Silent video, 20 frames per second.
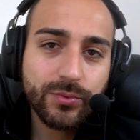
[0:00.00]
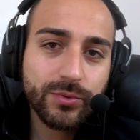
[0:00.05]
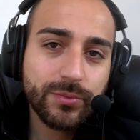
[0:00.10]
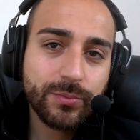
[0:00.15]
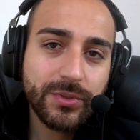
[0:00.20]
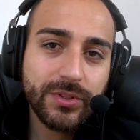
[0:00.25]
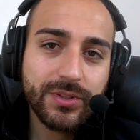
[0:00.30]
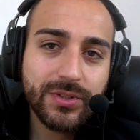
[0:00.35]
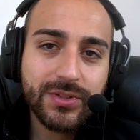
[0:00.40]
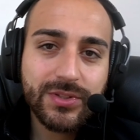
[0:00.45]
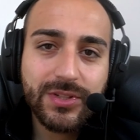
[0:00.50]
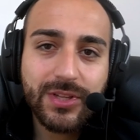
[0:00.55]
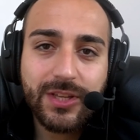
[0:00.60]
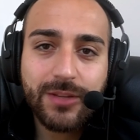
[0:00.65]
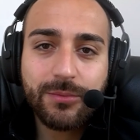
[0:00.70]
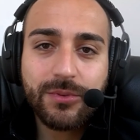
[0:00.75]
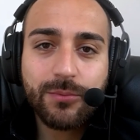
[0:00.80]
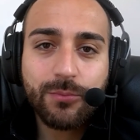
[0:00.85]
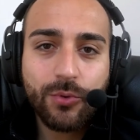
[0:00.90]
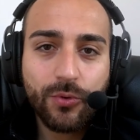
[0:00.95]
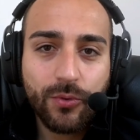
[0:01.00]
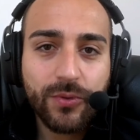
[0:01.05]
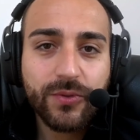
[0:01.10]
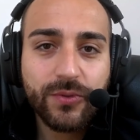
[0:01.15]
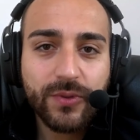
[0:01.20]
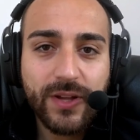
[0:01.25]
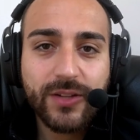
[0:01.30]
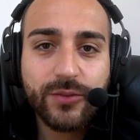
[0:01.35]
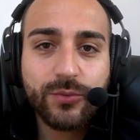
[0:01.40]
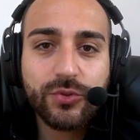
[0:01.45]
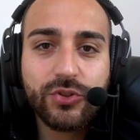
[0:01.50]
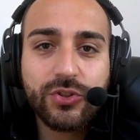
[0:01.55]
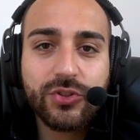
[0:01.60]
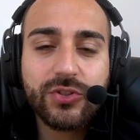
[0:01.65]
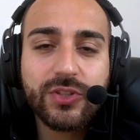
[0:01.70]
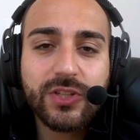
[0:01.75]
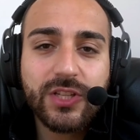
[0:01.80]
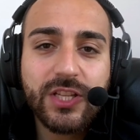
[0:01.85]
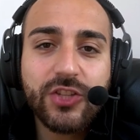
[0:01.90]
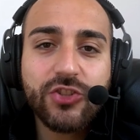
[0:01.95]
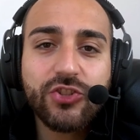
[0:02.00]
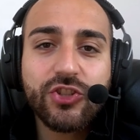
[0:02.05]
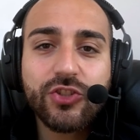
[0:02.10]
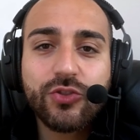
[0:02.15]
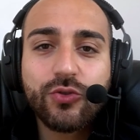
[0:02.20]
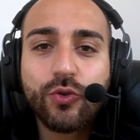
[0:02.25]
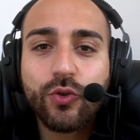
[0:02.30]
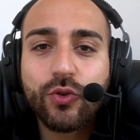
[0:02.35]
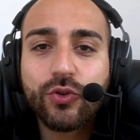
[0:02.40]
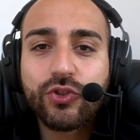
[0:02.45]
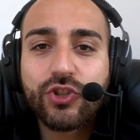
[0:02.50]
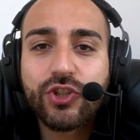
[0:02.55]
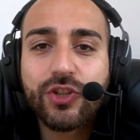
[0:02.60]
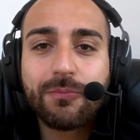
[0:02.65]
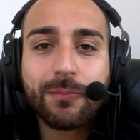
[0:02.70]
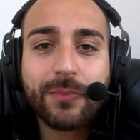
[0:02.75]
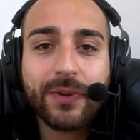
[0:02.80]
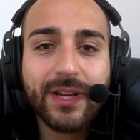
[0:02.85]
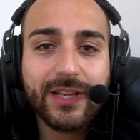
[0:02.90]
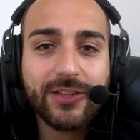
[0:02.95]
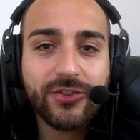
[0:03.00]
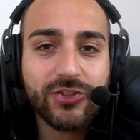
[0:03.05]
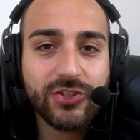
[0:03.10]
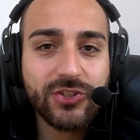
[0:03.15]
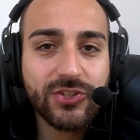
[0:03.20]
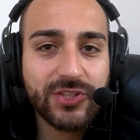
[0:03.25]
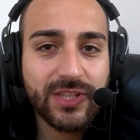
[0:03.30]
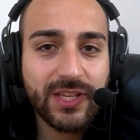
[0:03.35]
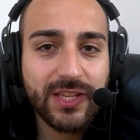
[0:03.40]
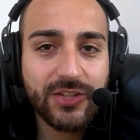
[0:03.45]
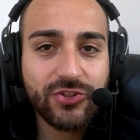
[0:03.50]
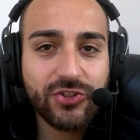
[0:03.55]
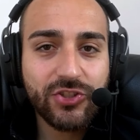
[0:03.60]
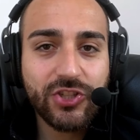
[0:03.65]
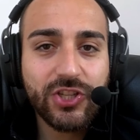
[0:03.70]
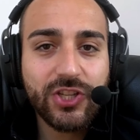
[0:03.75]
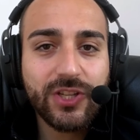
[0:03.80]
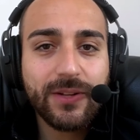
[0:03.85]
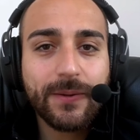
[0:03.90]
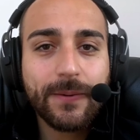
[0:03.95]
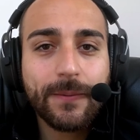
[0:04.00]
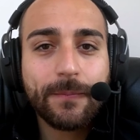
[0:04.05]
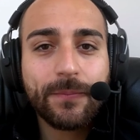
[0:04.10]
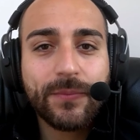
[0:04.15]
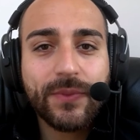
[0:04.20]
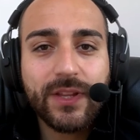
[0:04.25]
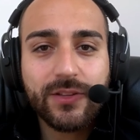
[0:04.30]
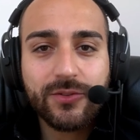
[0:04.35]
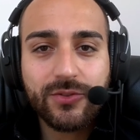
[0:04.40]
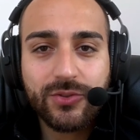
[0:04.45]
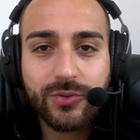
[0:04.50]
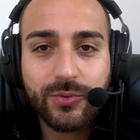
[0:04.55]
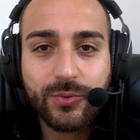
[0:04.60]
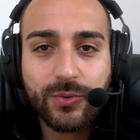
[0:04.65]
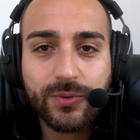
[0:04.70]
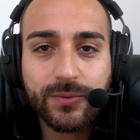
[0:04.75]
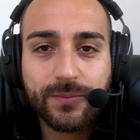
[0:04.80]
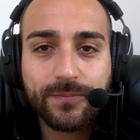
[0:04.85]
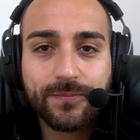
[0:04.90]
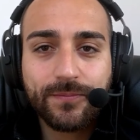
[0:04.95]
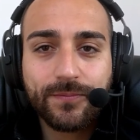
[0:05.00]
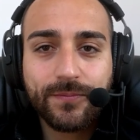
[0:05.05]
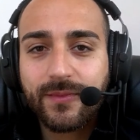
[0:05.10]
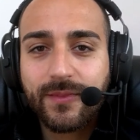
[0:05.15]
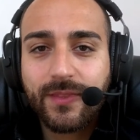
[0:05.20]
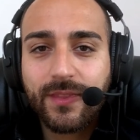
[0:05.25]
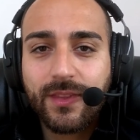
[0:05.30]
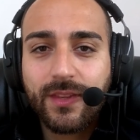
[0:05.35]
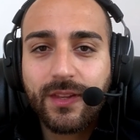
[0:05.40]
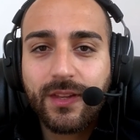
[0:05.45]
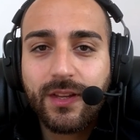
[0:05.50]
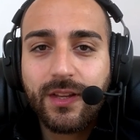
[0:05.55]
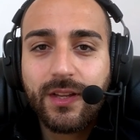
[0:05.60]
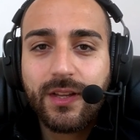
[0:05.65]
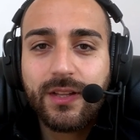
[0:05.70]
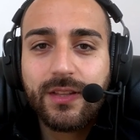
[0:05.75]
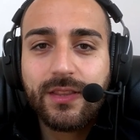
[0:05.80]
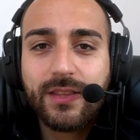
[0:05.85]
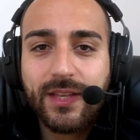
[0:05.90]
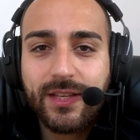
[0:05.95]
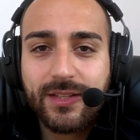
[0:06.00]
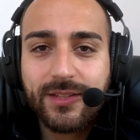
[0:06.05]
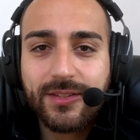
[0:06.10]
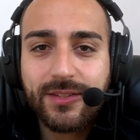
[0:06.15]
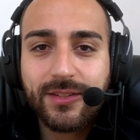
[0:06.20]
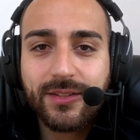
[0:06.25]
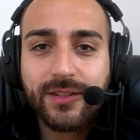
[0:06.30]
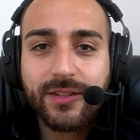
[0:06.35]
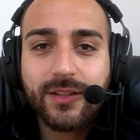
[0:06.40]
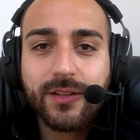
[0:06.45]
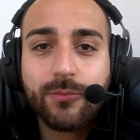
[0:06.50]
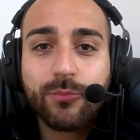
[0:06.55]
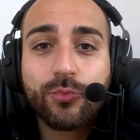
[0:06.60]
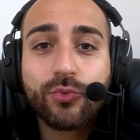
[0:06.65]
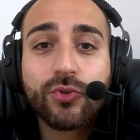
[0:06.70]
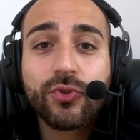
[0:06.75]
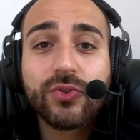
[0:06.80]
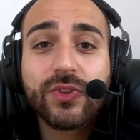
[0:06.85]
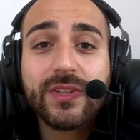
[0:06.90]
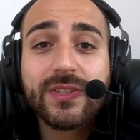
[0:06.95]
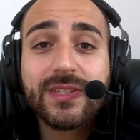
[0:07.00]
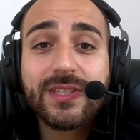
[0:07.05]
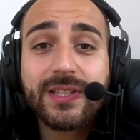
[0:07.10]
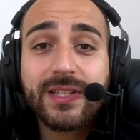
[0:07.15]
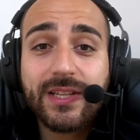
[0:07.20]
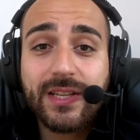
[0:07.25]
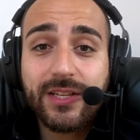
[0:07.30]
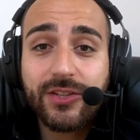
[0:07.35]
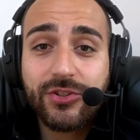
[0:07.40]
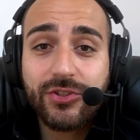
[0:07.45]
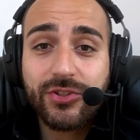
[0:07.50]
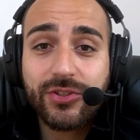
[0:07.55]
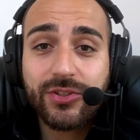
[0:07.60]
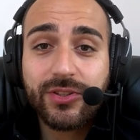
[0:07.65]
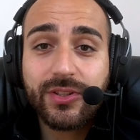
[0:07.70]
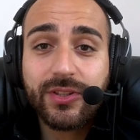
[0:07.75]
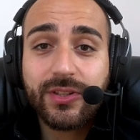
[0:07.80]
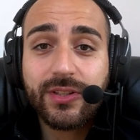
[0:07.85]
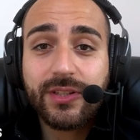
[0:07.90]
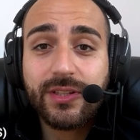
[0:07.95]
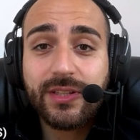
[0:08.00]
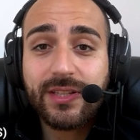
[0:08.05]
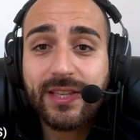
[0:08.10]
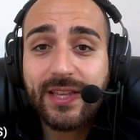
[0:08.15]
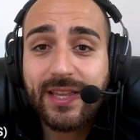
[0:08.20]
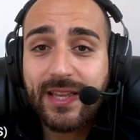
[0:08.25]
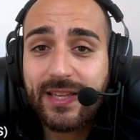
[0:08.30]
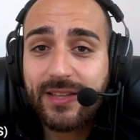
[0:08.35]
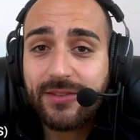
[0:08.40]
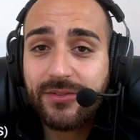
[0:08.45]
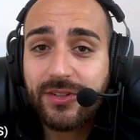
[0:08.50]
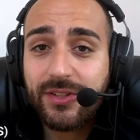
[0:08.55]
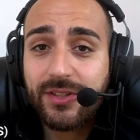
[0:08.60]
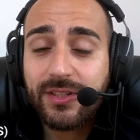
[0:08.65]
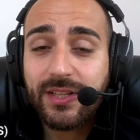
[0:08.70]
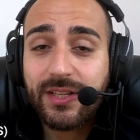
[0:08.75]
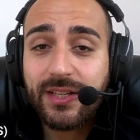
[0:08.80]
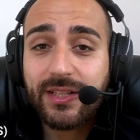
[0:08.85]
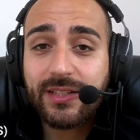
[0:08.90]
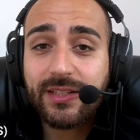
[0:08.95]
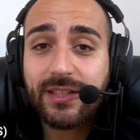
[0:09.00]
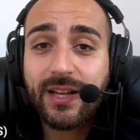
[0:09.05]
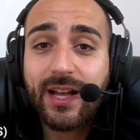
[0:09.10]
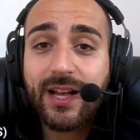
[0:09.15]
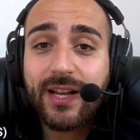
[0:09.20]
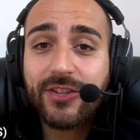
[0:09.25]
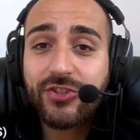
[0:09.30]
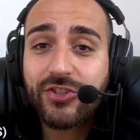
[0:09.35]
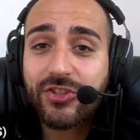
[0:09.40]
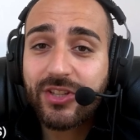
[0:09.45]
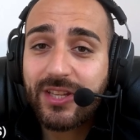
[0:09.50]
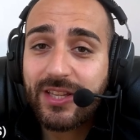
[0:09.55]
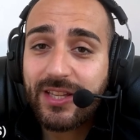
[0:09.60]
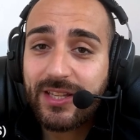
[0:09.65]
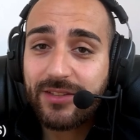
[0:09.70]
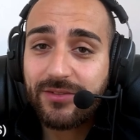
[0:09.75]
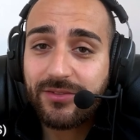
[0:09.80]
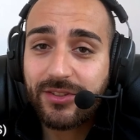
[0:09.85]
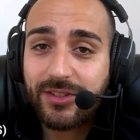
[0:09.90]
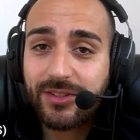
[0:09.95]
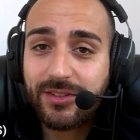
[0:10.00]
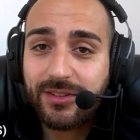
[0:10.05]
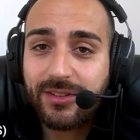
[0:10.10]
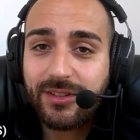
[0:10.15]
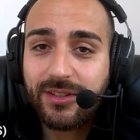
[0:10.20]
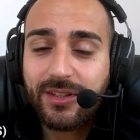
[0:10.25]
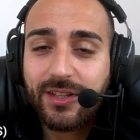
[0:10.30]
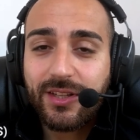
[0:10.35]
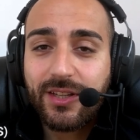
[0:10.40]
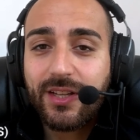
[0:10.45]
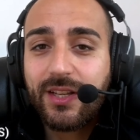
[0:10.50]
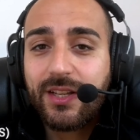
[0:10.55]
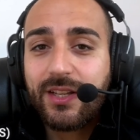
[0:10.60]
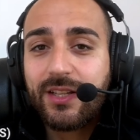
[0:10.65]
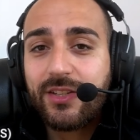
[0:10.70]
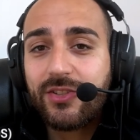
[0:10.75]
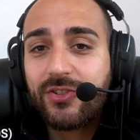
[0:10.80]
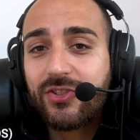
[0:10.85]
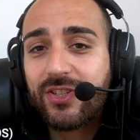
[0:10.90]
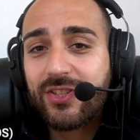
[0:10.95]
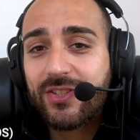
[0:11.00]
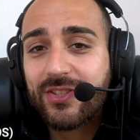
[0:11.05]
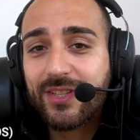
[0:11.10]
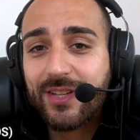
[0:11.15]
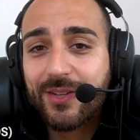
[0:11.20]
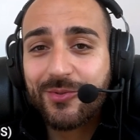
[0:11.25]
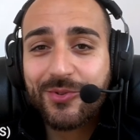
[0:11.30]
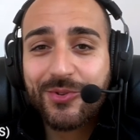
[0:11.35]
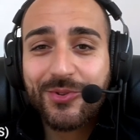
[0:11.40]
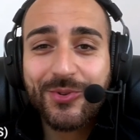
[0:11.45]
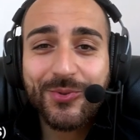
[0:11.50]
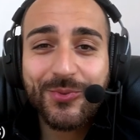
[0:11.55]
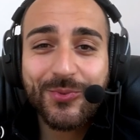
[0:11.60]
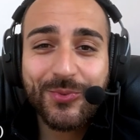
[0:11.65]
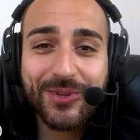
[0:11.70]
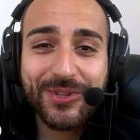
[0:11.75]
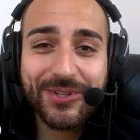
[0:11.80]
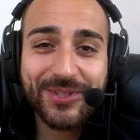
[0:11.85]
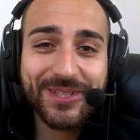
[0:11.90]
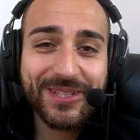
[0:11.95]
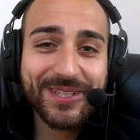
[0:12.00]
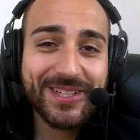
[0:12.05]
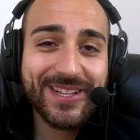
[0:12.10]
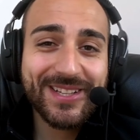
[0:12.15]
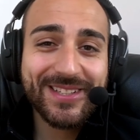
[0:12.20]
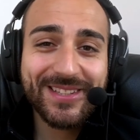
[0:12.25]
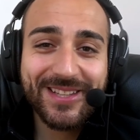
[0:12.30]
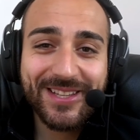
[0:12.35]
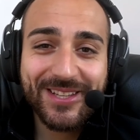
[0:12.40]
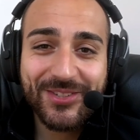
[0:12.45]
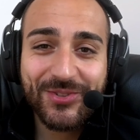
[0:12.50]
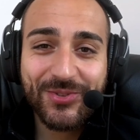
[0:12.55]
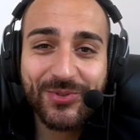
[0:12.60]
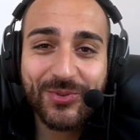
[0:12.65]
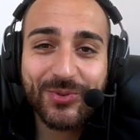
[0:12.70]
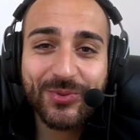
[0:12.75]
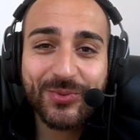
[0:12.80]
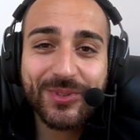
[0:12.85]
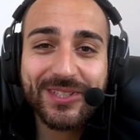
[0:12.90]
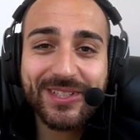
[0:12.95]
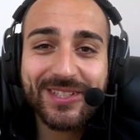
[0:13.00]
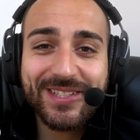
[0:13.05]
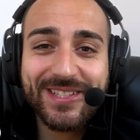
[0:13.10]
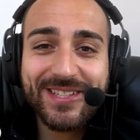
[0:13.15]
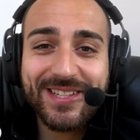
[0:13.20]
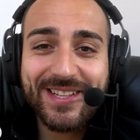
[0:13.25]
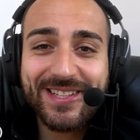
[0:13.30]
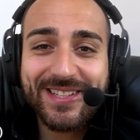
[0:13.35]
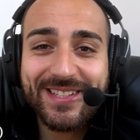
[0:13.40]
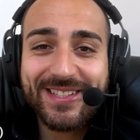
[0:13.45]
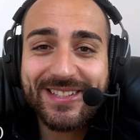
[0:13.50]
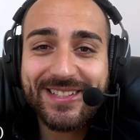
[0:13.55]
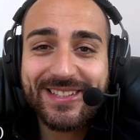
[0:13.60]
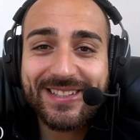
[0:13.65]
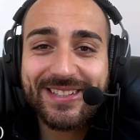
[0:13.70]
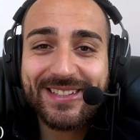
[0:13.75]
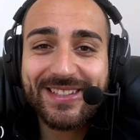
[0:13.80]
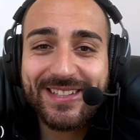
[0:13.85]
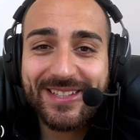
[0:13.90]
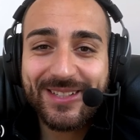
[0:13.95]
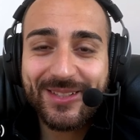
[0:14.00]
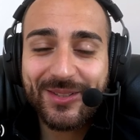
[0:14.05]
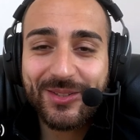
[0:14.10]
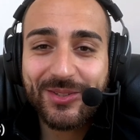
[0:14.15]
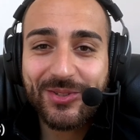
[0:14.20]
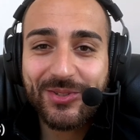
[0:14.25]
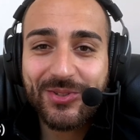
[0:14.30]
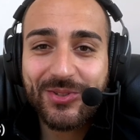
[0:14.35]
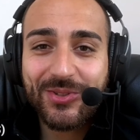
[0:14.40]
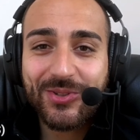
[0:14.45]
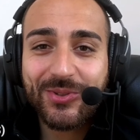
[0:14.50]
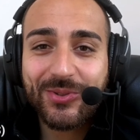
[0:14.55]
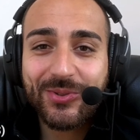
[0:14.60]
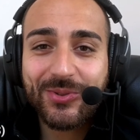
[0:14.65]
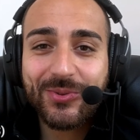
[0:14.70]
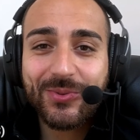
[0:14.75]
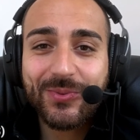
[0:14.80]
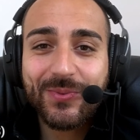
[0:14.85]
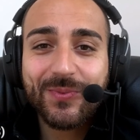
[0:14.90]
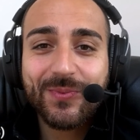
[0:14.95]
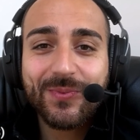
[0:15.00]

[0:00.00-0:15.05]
would be the same in both languages. Ići, doći, preći, steći, and so on. Next, pronunciation. Ikavian and Ijekavian. It just sounds so weird and unnatural when I say it in English, so